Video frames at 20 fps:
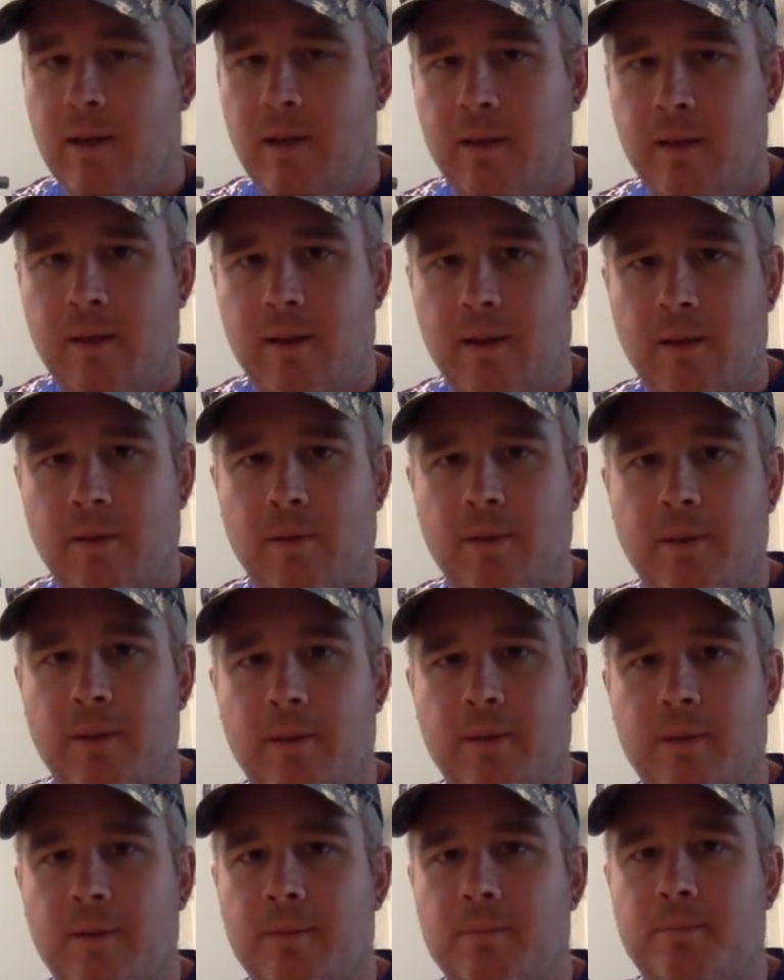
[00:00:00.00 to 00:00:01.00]
You
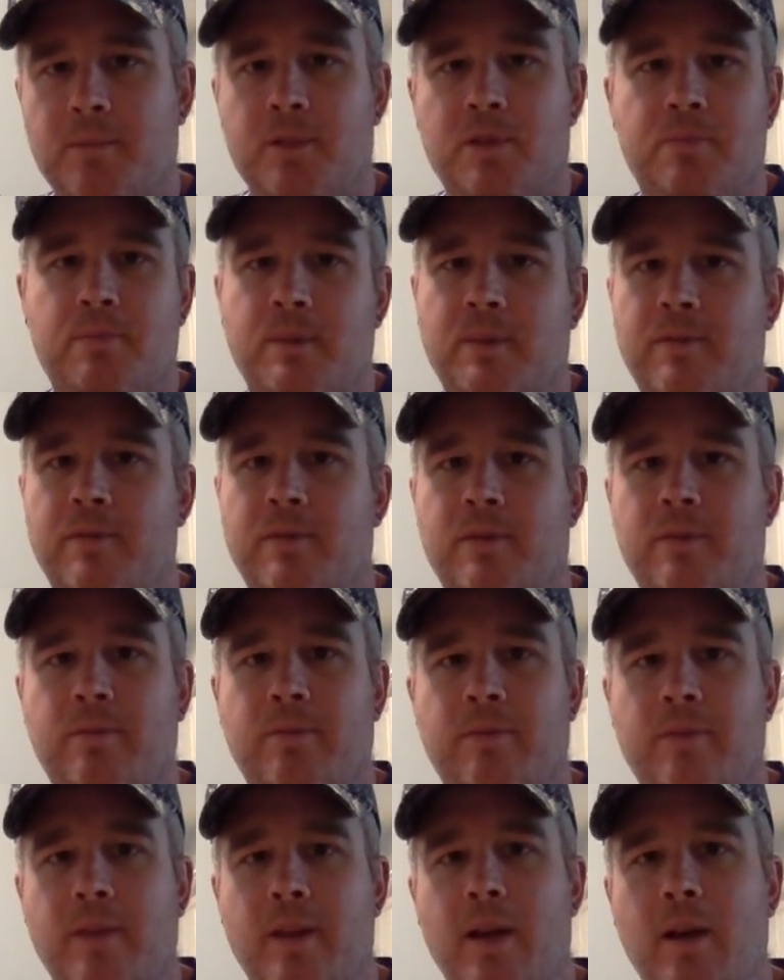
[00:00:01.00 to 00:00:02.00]
know, just be
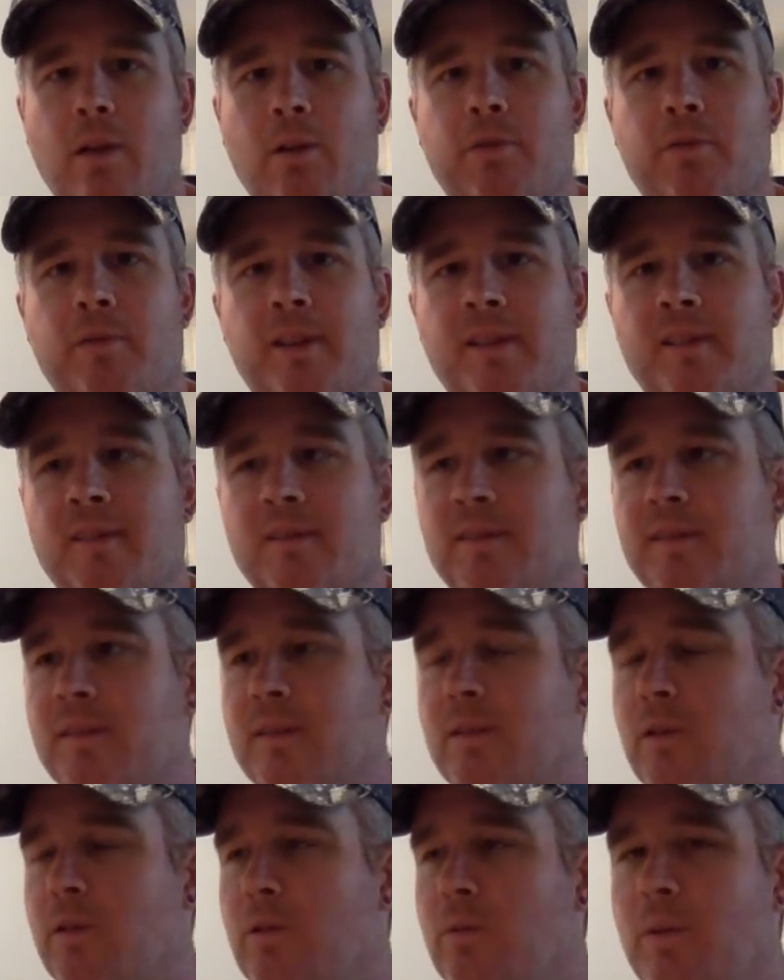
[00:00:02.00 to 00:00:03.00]
for the health reasons.
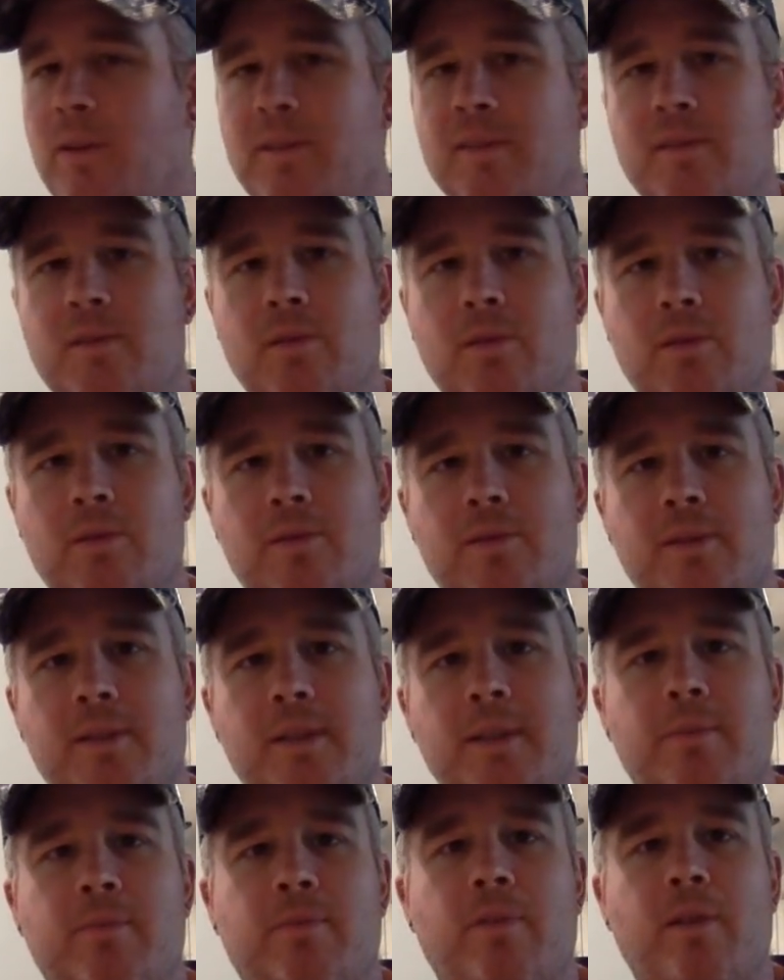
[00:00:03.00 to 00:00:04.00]
You know, who wants to use a
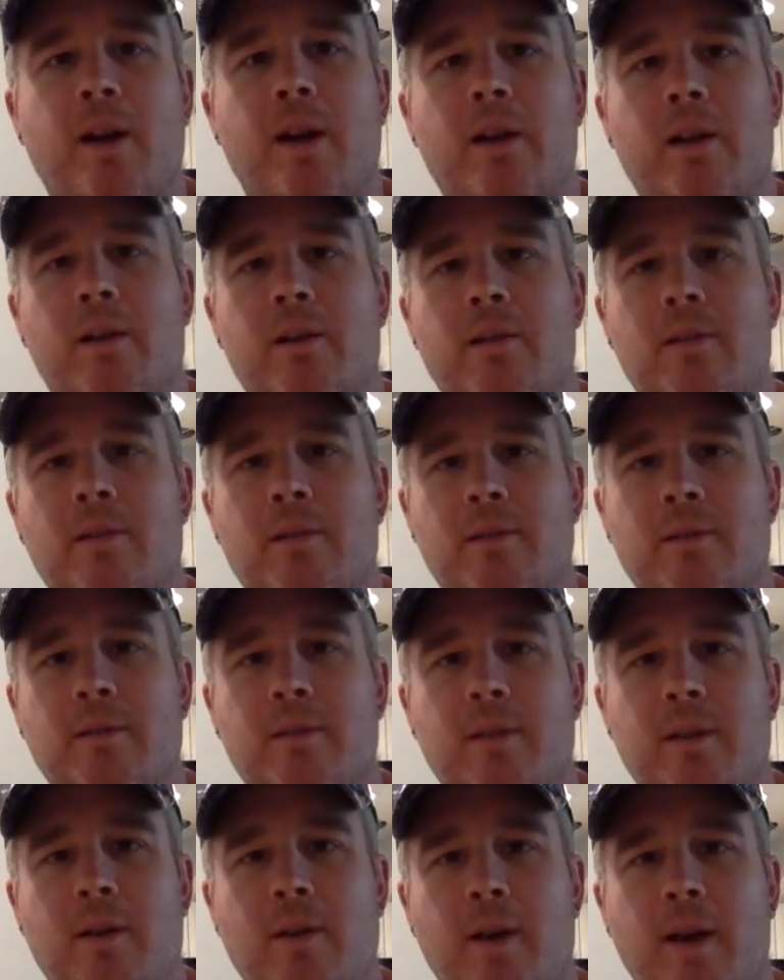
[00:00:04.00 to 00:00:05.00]
deep fryer?
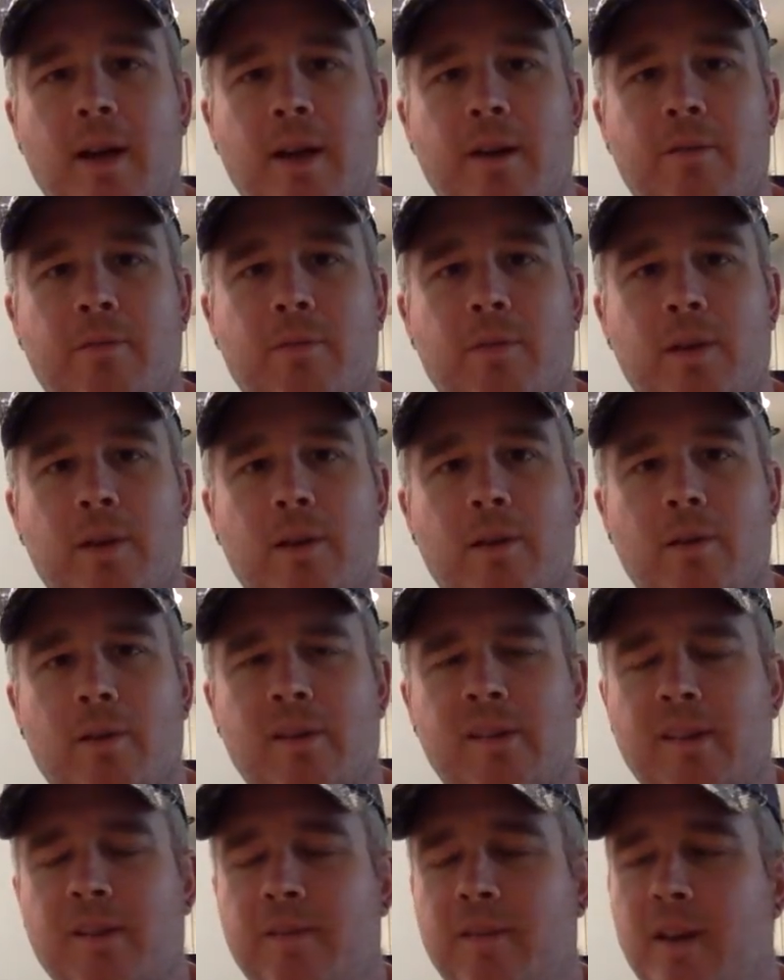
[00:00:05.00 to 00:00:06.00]
You know, I have one of
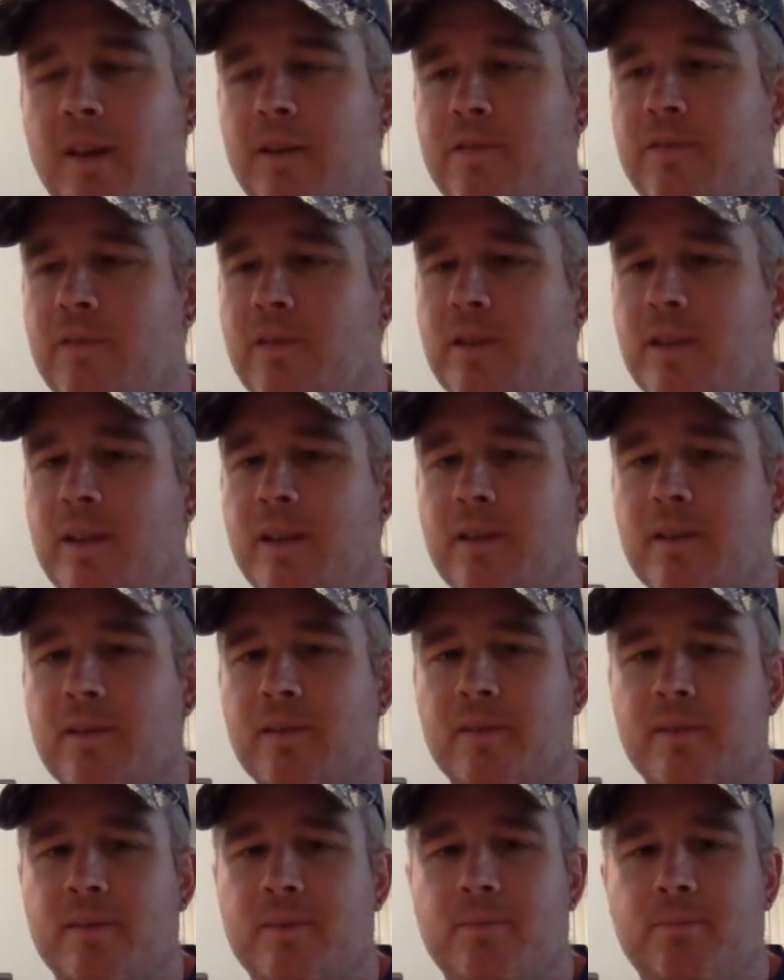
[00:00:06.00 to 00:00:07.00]
those. I've had it for
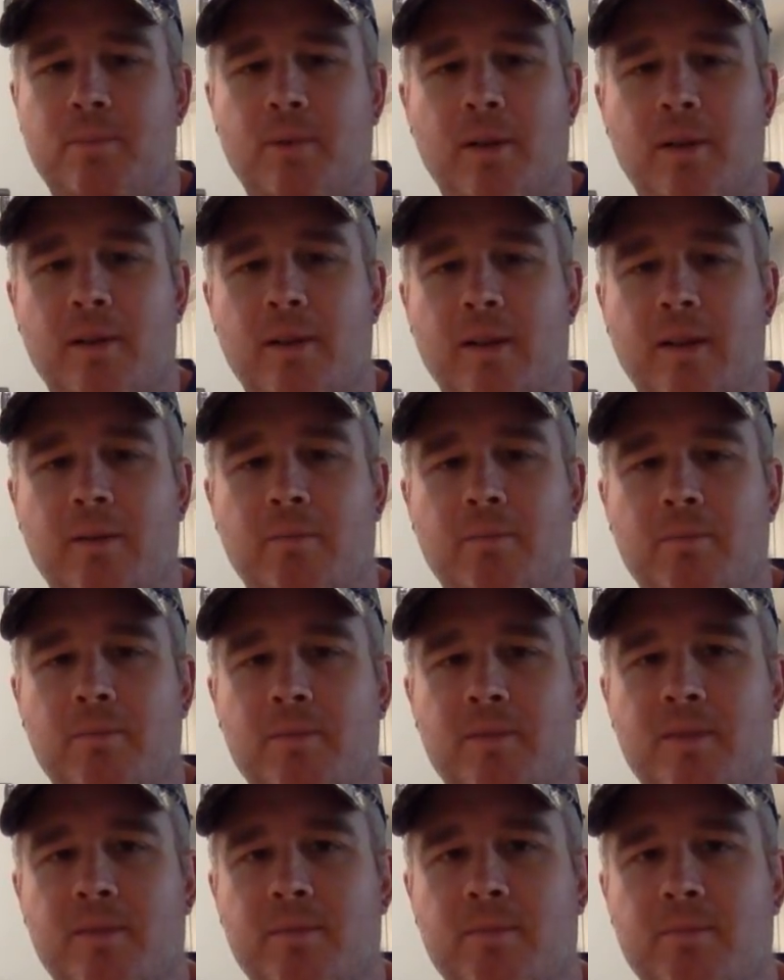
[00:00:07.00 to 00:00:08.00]
years, but I,
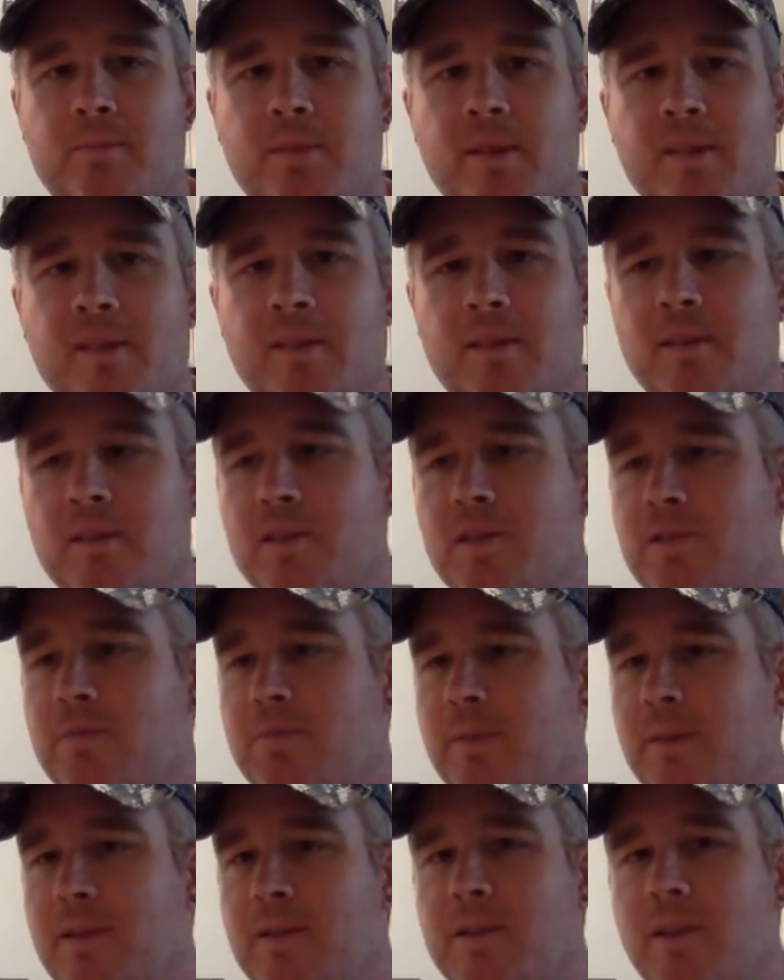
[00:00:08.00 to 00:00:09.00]
basically
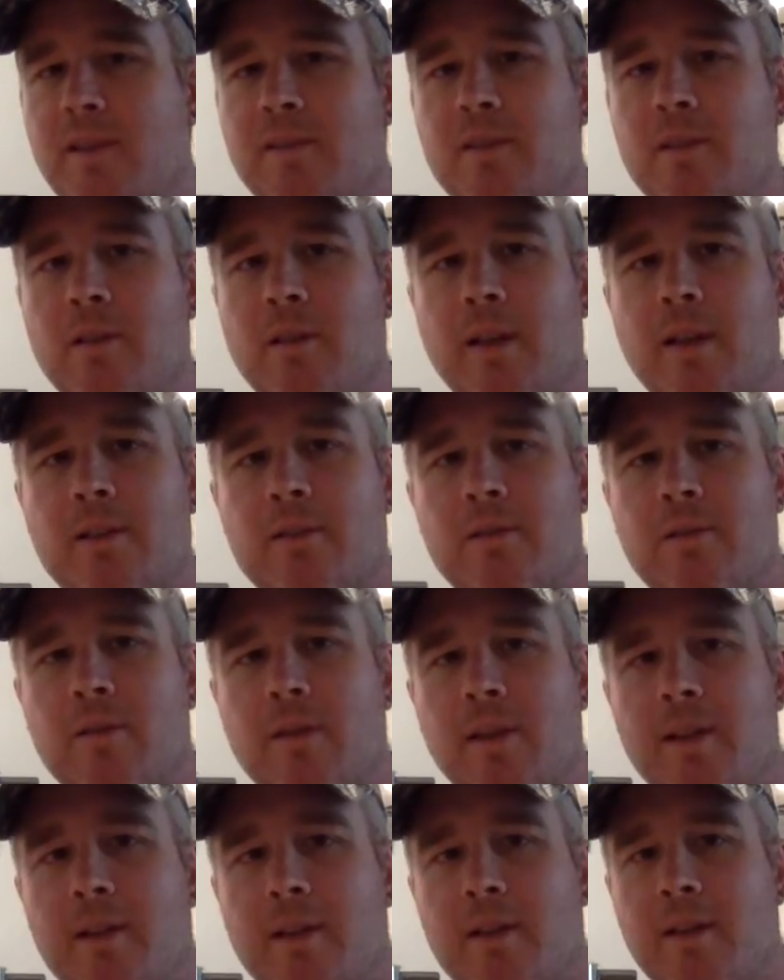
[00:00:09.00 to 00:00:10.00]
just been a dust collector
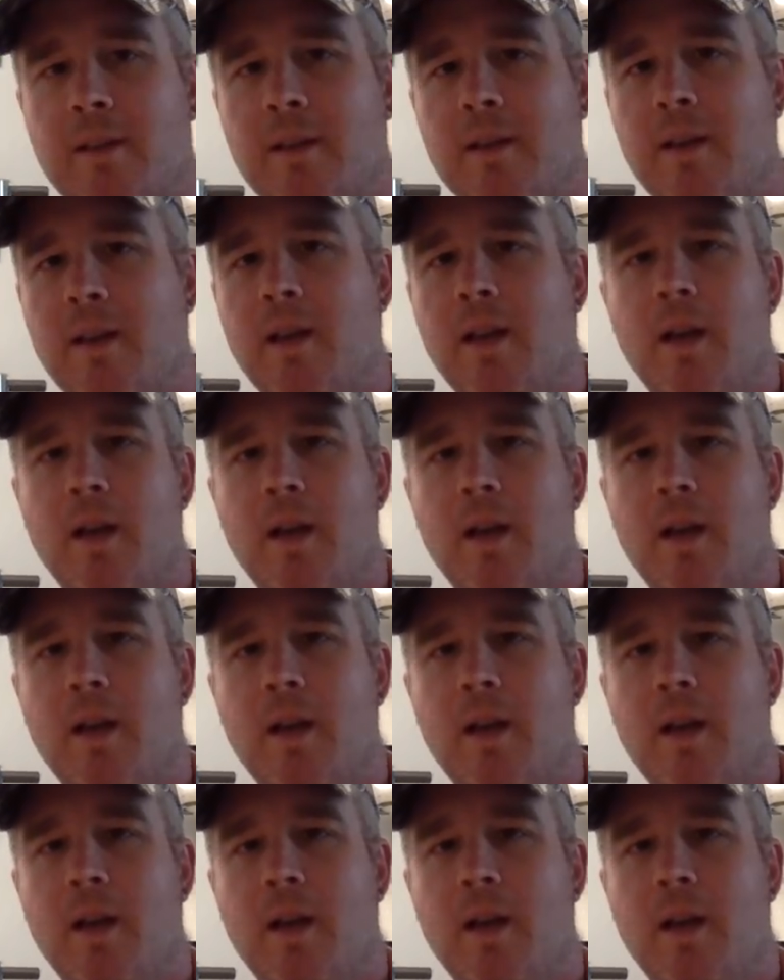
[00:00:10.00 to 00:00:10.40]
lately.